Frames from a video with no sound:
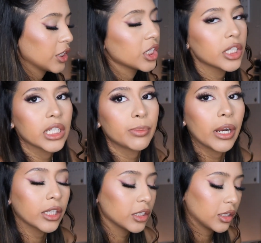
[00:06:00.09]
Just takes
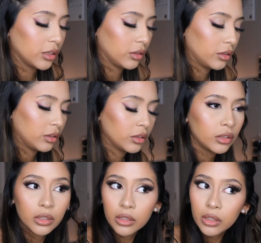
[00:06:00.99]
practice.
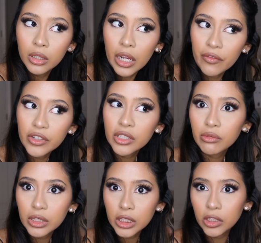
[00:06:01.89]
At first I
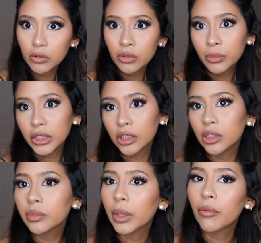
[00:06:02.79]
was like, oh my
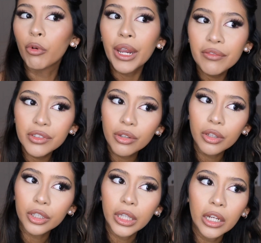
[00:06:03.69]
gosh, my waves don't
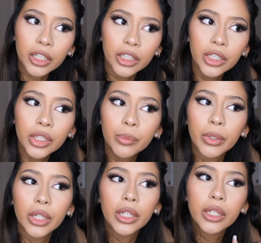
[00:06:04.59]
look that good,
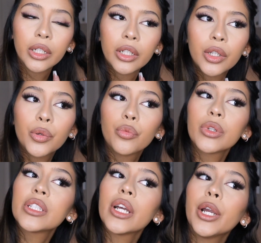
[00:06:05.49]
but
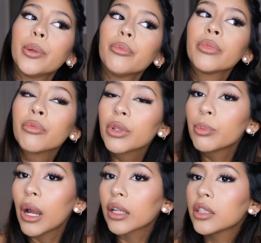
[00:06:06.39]
with time, with
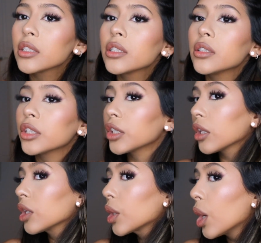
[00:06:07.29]
practice, they
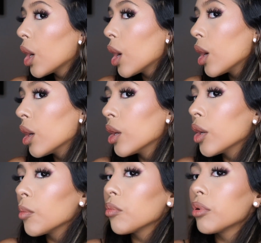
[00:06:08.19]
look
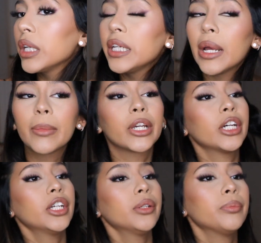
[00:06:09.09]
pretty damn
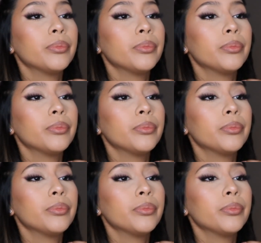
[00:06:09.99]
good.